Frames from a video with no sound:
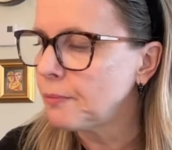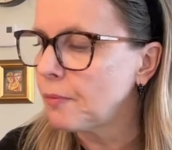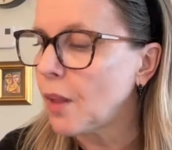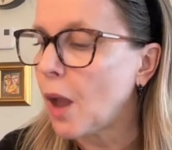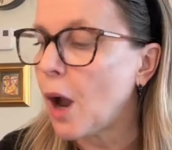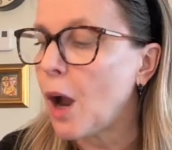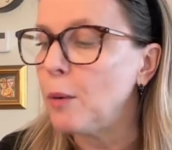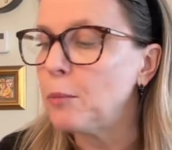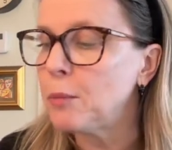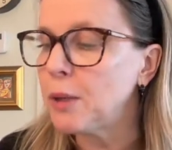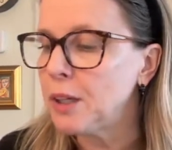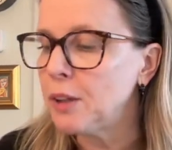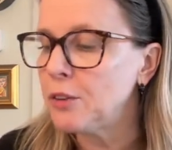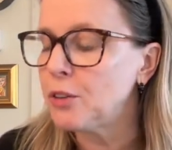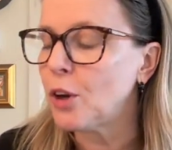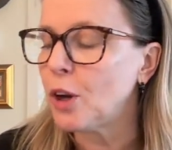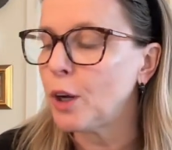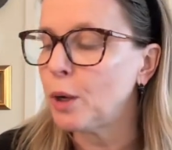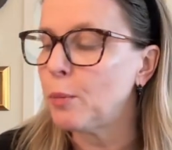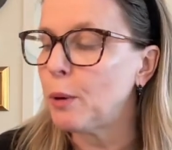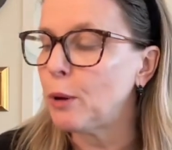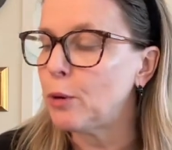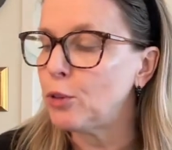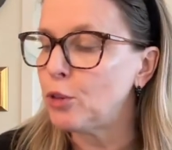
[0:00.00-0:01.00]
I'm going to
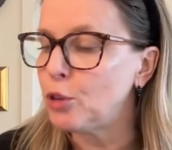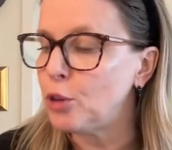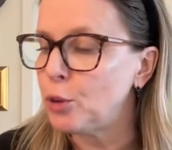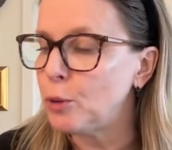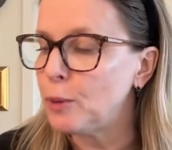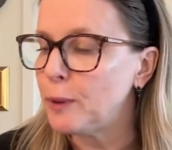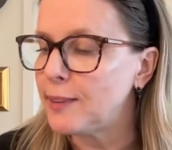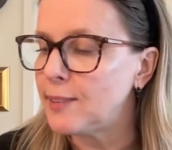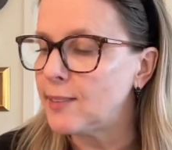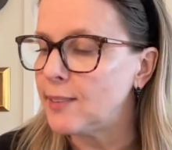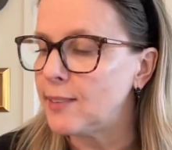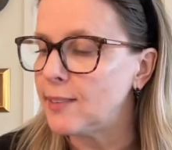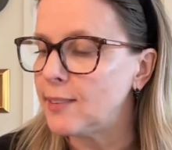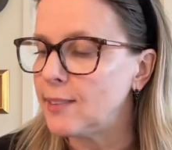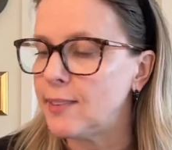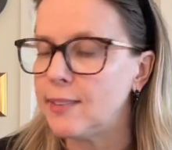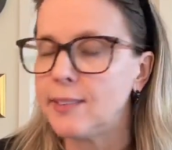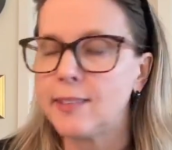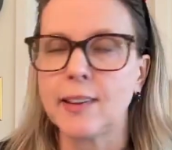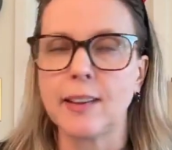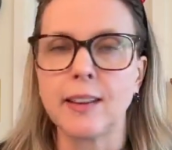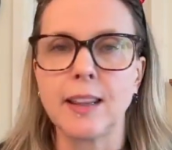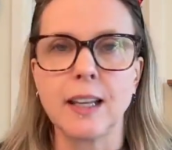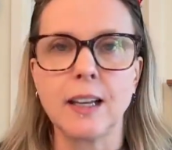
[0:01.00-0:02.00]
talk about two
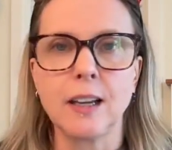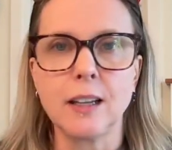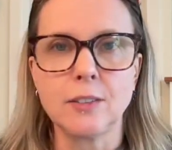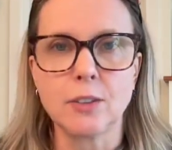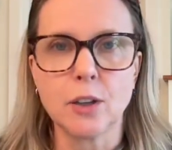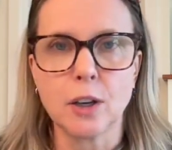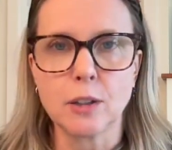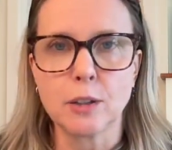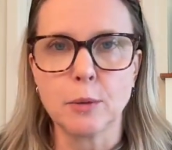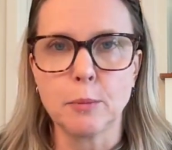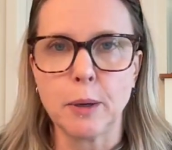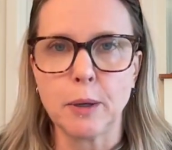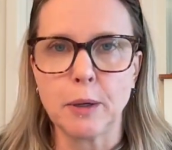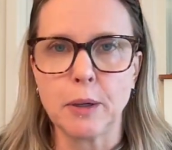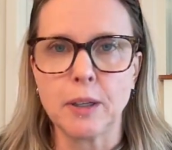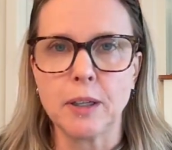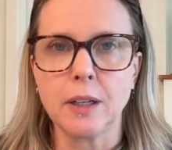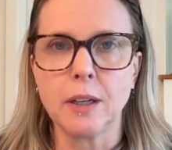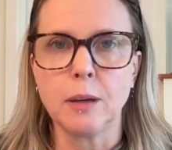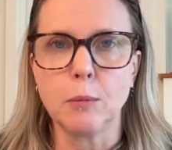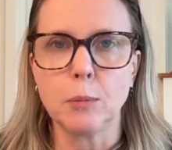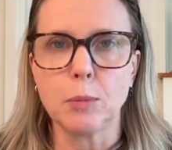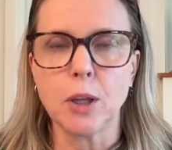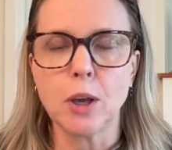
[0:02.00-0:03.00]
instances. I think I talked about it
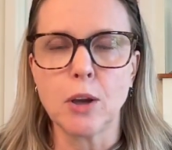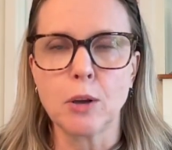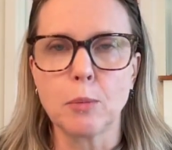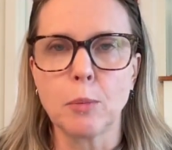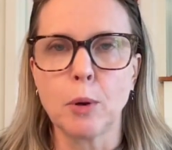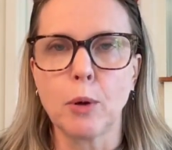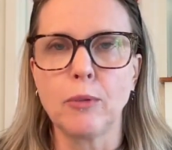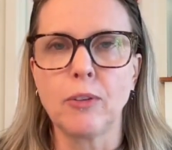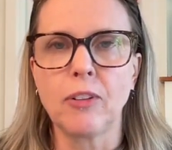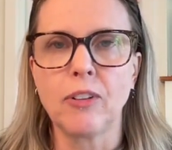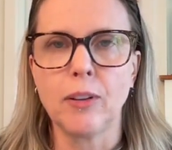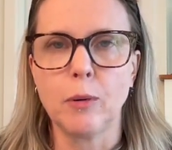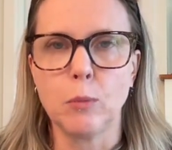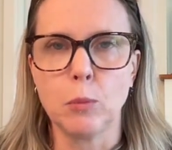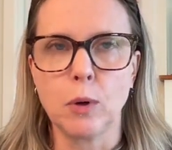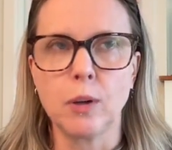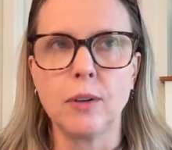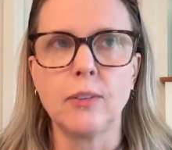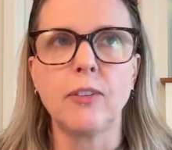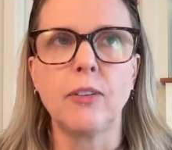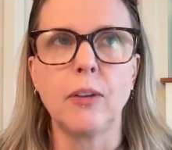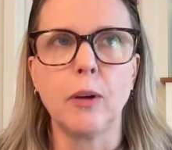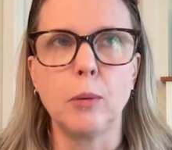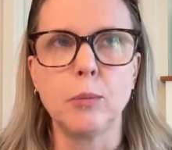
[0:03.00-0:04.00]
in a blog post somewhere,
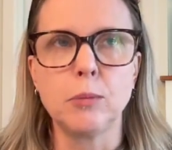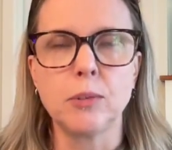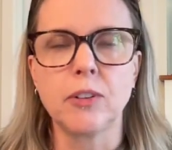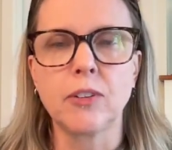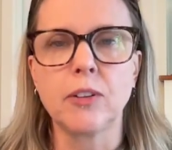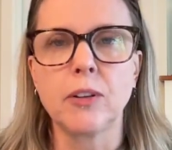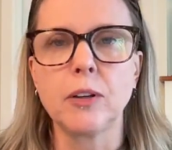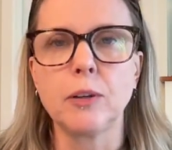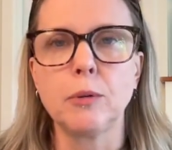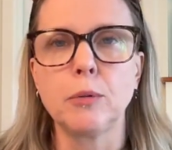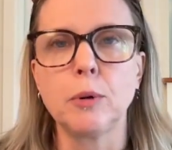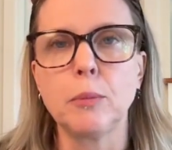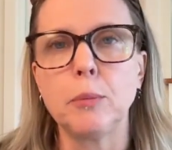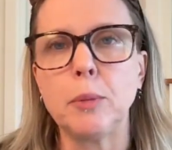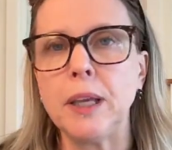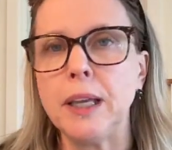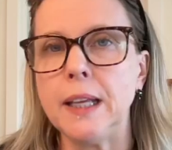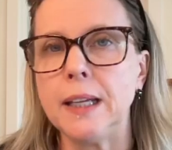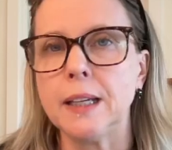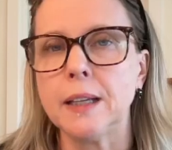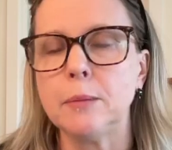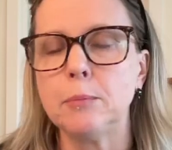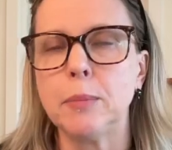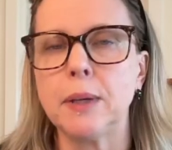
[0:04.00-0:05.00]
so I'm just going to
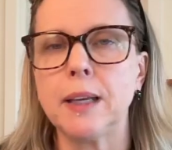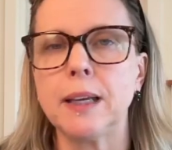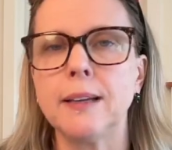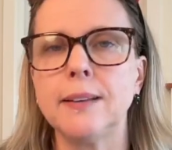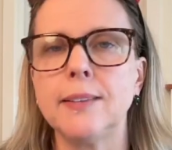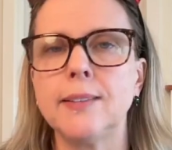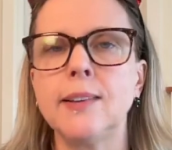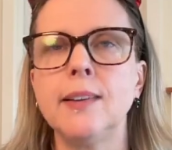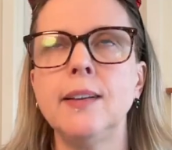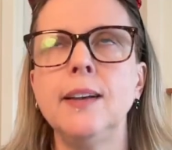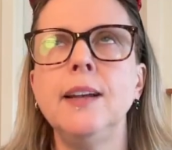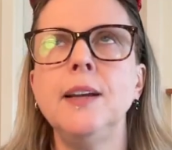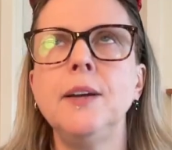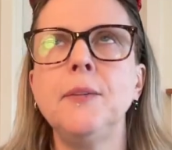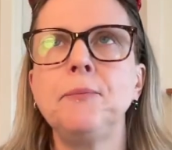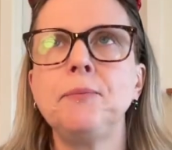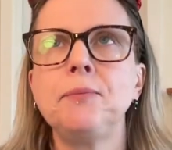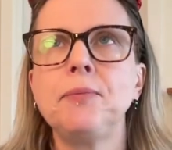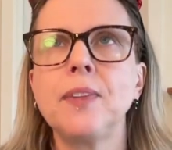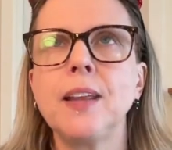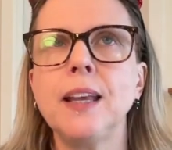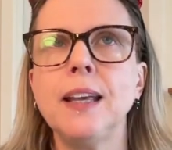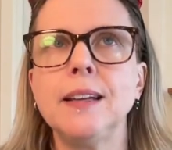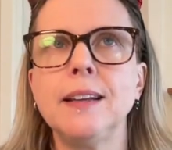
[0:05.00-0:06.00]
repeat it because
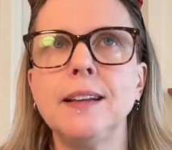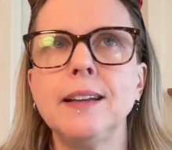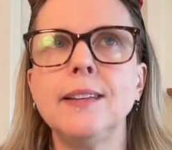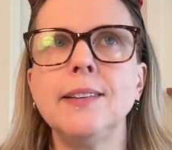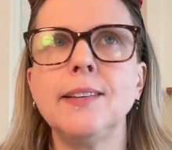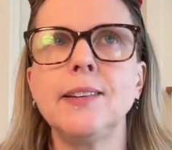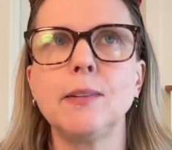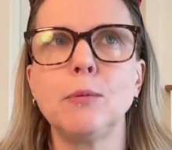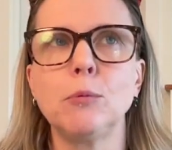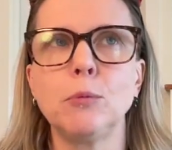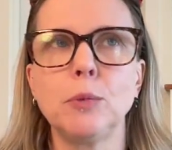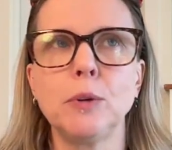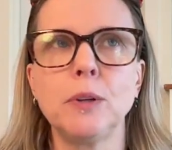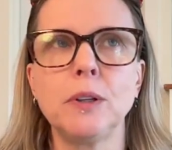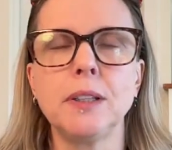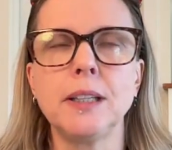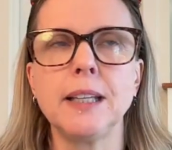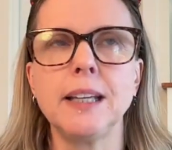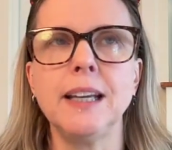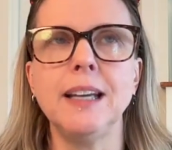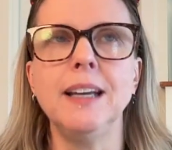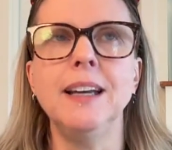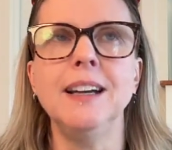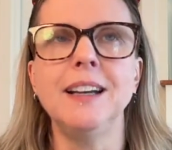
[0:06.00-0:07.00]
it is
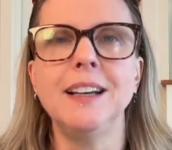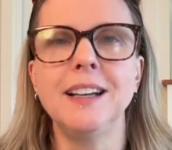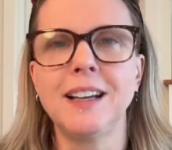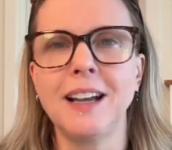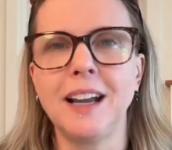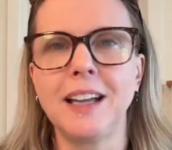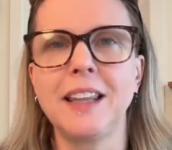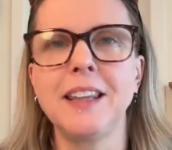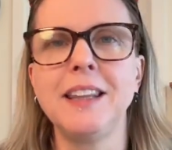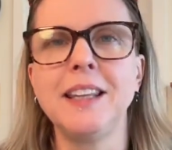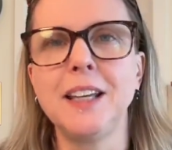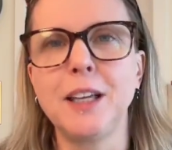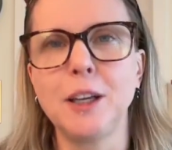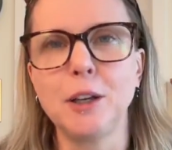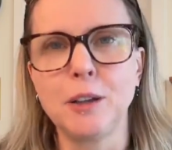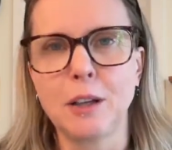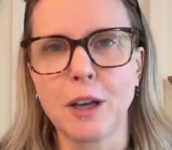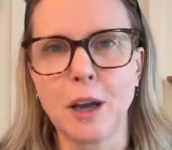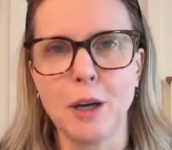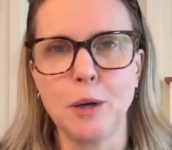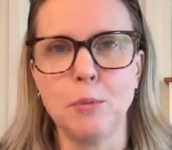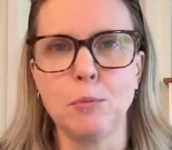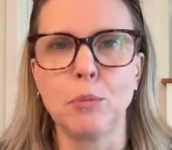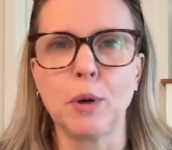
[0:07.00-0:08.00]
really, I think it
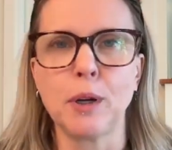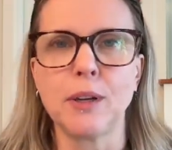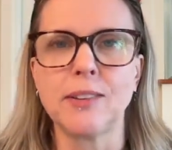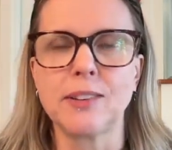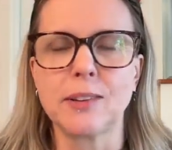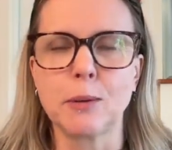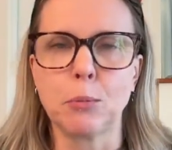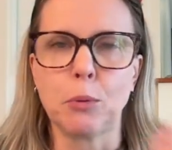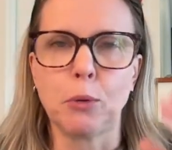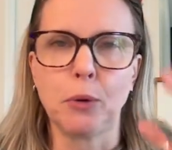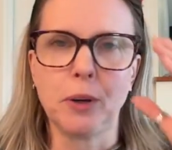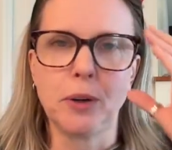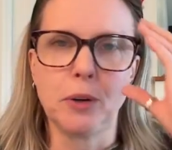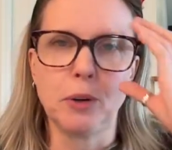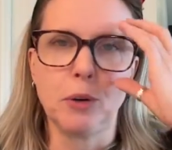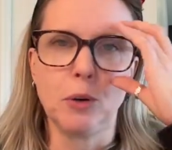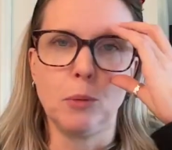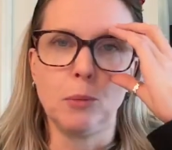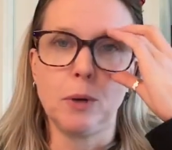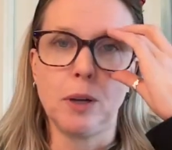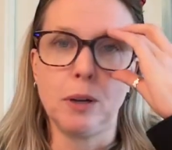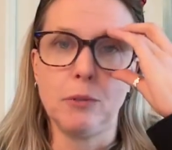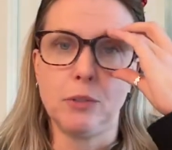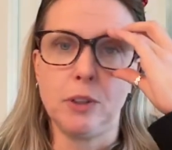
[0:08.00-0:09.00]
kind of brings the point
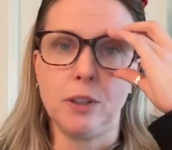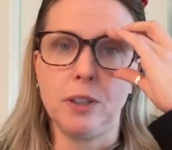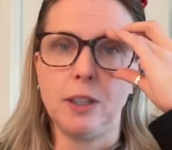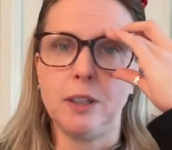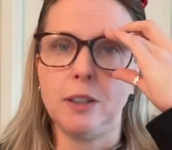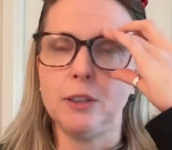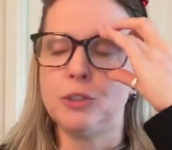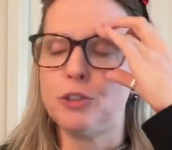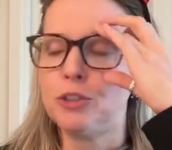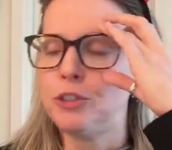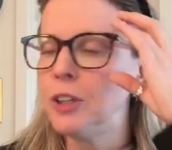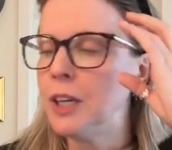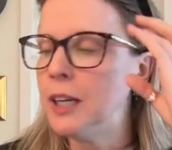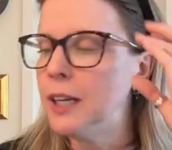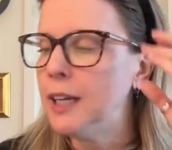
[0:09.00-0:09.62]
home of a niche.